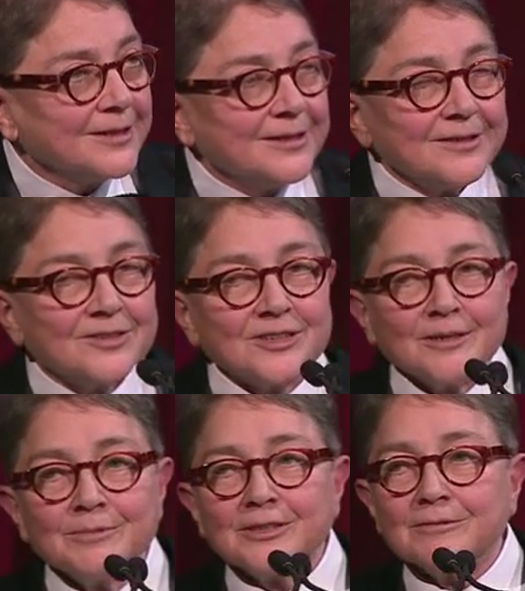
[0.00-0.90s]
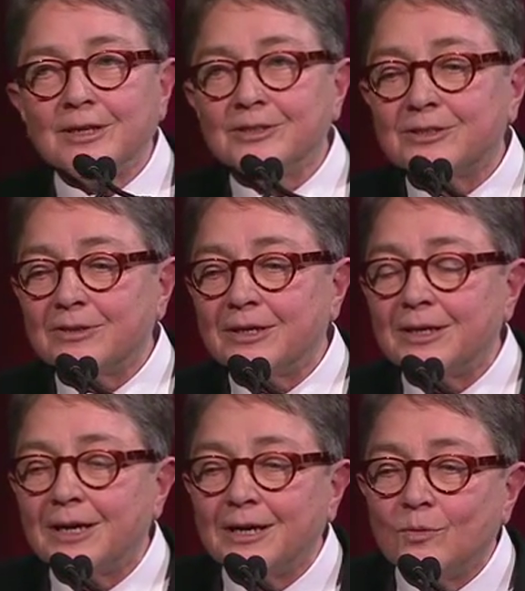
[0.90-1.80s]
in some little restaurant, and
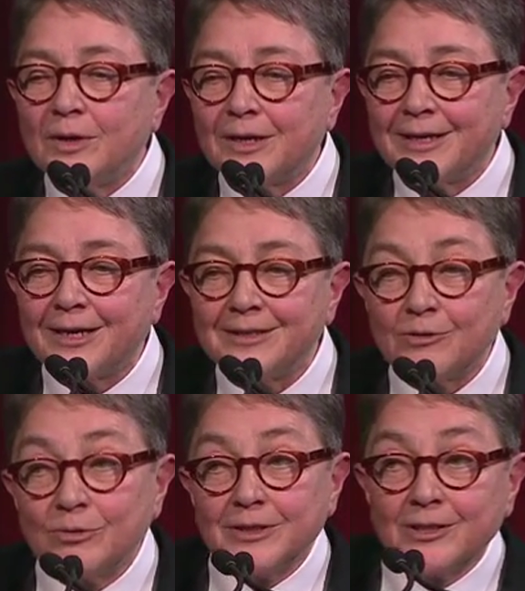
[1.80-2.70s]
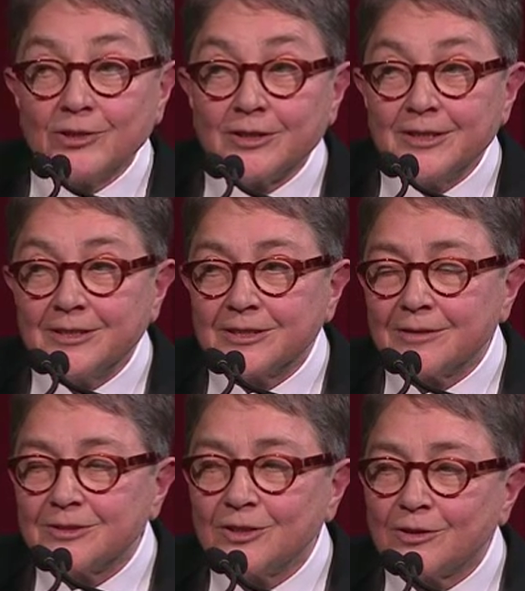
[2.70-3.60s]
I got there really early because I
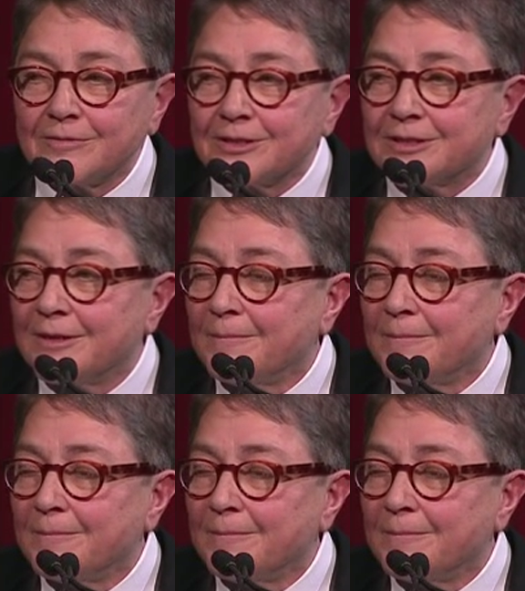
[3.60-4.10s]
was nervous.